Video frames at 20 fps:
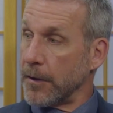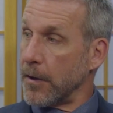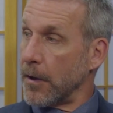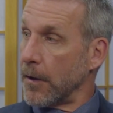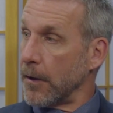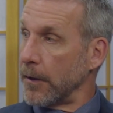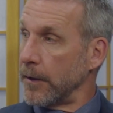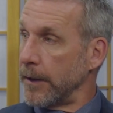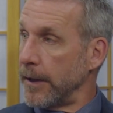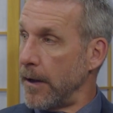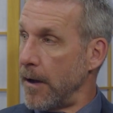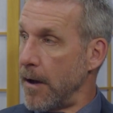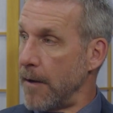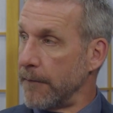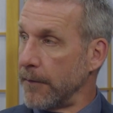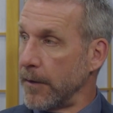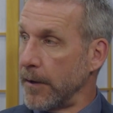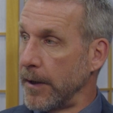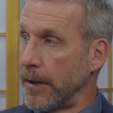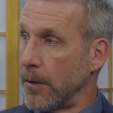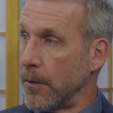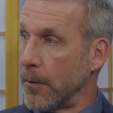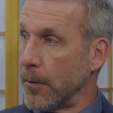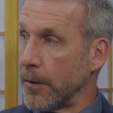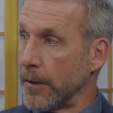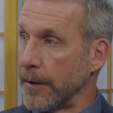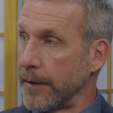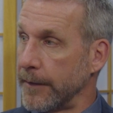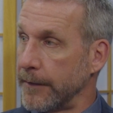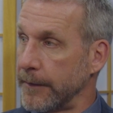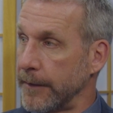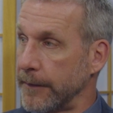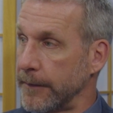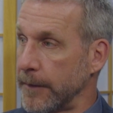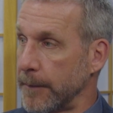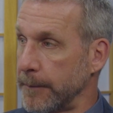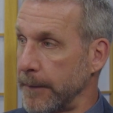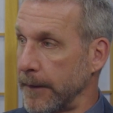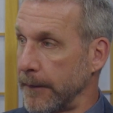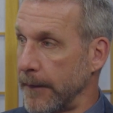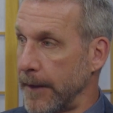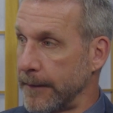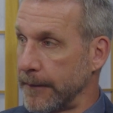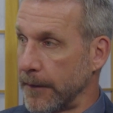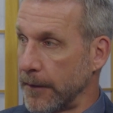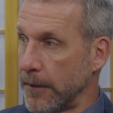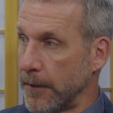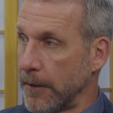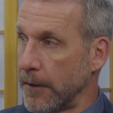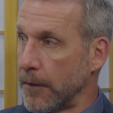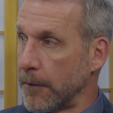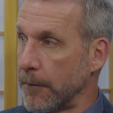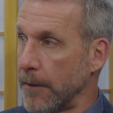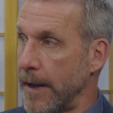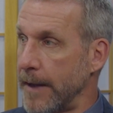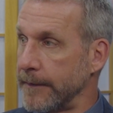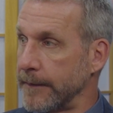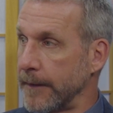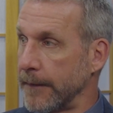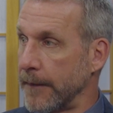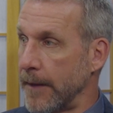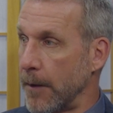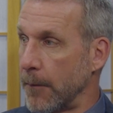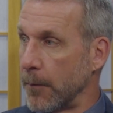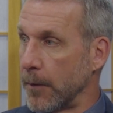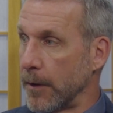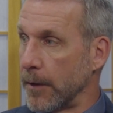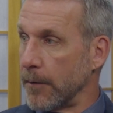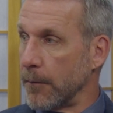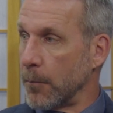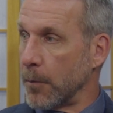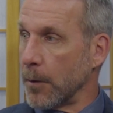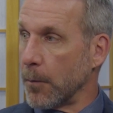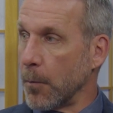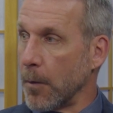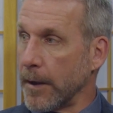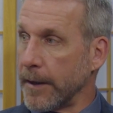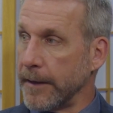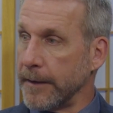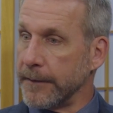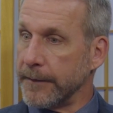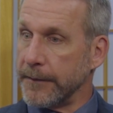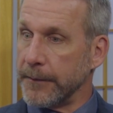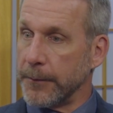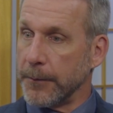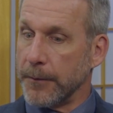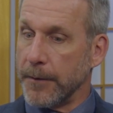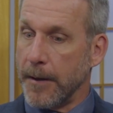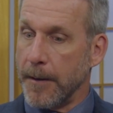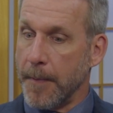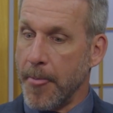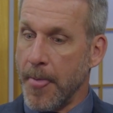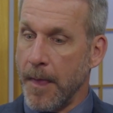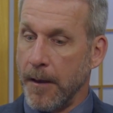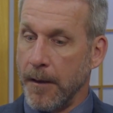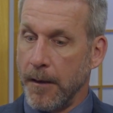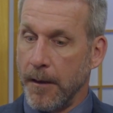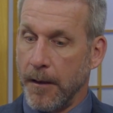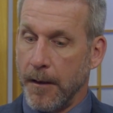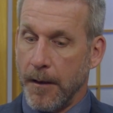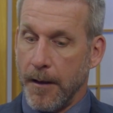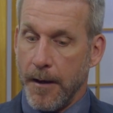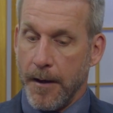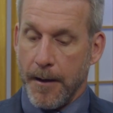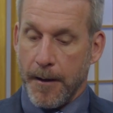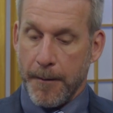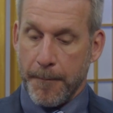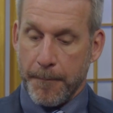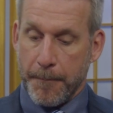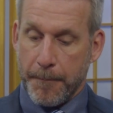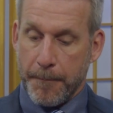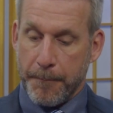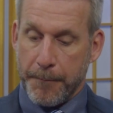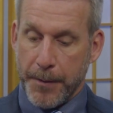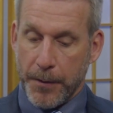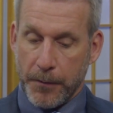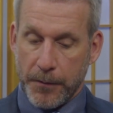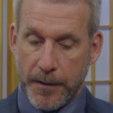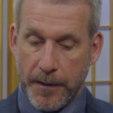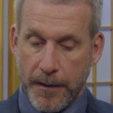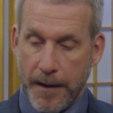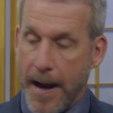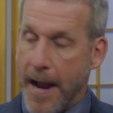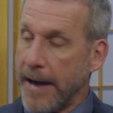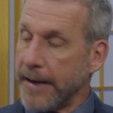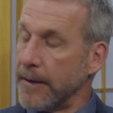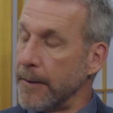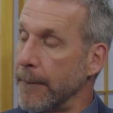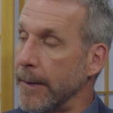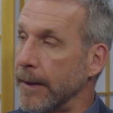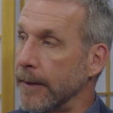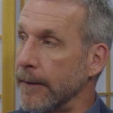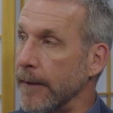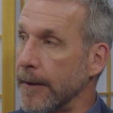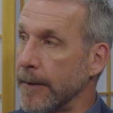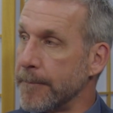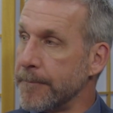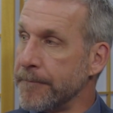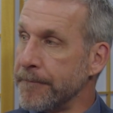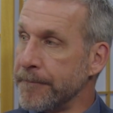currently offering, or is it something that's on our horizon that we're working to build our acumen on?